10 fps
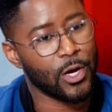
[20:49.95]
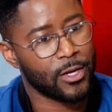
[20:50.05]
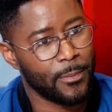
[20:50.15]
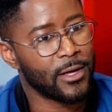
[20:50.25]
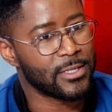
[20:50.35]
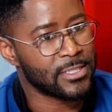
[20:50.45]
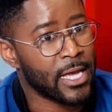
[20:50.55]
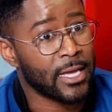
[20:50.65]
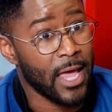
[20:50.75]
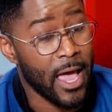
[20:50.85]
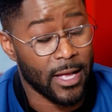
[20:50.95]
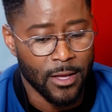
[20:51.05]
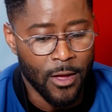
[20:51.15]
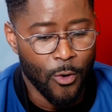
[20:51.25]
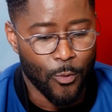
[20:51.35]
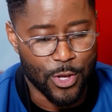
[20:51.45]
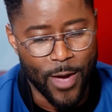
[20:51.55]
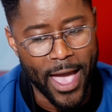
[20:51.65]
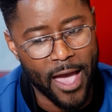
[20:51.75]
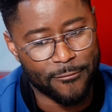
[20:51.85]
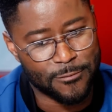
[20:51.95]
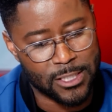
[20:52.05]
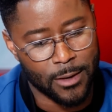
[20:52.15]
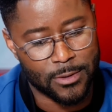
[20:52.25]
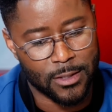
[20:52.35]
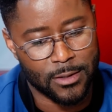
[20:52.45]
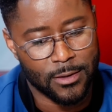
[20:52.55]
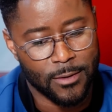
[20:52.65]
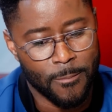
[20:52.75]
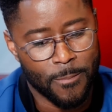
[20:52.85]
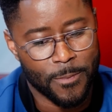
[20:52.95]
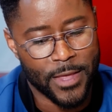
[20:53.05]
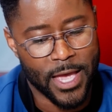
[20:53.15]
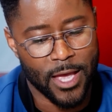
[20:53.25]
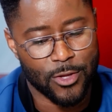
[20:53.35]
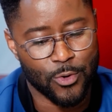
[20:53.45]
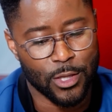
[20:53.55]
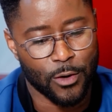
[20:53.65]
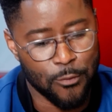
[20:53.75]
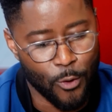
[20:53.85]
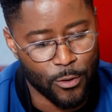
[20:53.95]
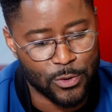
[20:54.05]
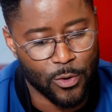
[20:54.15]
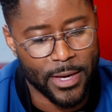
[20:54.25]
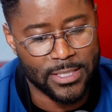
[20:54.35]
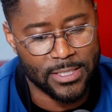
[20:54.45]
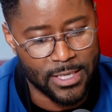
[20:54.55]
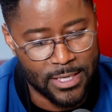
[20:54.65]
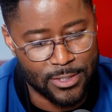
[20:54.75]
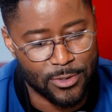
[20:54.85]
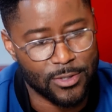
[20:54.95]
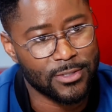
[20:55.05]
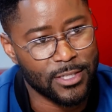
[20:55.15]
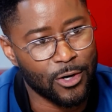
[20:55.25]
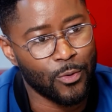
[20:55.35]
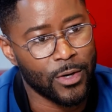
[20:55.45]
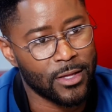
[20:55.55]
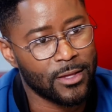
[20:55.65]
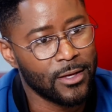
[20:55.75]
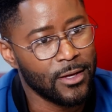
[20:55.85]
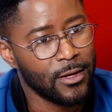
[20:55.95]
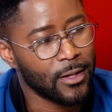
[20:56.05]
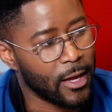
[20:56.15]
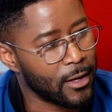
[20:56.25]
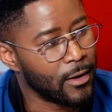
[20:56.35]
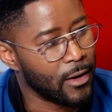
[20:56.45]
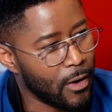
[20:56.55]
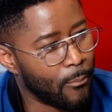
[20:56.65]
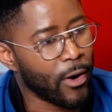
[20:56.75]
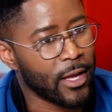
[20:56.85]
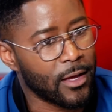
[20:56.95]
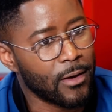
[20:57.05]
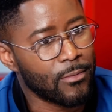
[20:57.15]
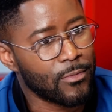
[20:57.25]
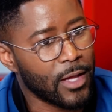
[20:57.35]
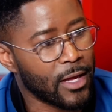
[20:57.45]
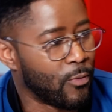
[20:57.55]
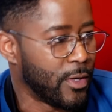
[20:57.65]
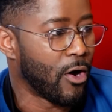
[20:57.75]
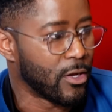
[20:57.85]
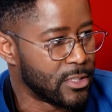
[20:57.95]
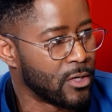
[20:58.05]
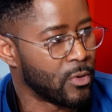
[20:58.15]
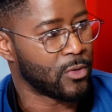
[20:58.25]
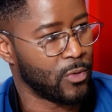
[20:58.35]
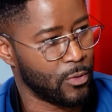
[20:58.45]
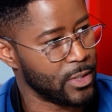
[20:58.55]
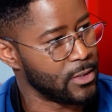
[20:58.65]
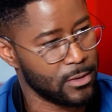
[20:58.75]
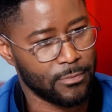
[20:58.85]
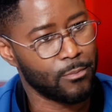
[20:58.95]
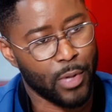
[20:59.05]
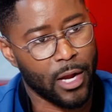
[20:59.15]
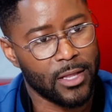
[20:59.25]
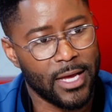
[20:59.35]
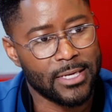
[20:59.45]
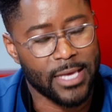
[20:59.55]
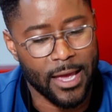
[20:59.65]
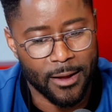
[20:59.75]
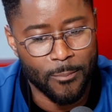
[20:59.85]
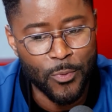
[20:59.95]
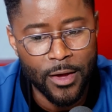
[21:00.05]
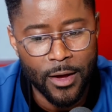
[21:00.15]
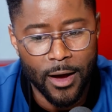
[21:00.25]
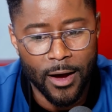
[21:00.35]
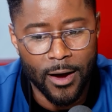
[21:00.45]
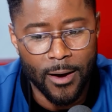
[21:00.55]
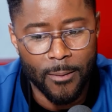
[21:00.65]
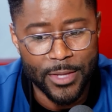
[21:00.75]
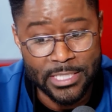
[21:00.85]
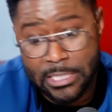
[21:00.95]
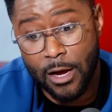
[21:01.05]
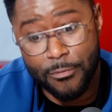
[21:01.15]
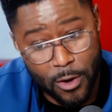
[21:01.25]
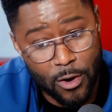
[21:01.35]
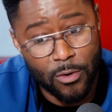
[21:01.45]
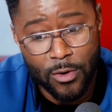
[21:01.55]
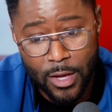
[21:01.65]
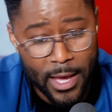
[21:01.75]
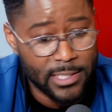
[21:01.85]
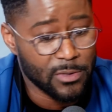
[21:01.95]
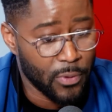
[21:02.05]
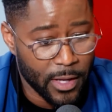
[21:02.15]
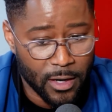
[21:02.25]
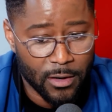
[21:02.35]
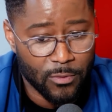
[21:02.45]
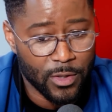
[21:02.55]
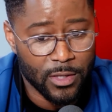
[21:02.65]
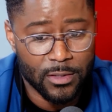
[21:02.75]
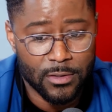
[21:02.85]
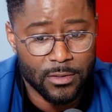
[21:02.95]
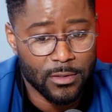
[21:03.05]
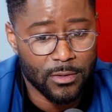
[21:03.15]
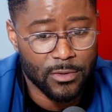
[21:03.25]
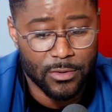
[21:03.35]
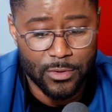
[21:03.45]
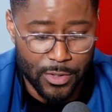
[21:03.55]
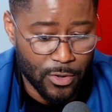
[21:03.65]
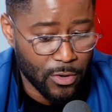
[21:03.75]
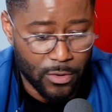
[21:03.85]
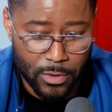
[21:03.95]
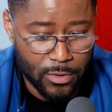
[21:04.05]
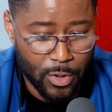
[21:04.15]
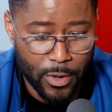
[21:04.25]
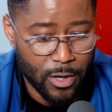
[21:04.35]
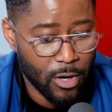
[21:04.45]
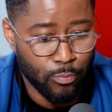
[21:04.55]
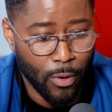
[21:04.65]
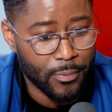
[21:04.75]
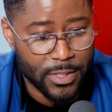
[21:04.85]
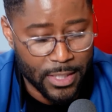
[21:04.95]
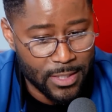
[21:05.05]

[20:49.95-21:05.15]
talking about the second act, when you have something that you can look forward to, it makes it easier to deal with, like a breakup, like we all deal with when we play our last game. Right. It's tough, though, as a player when your career abruptly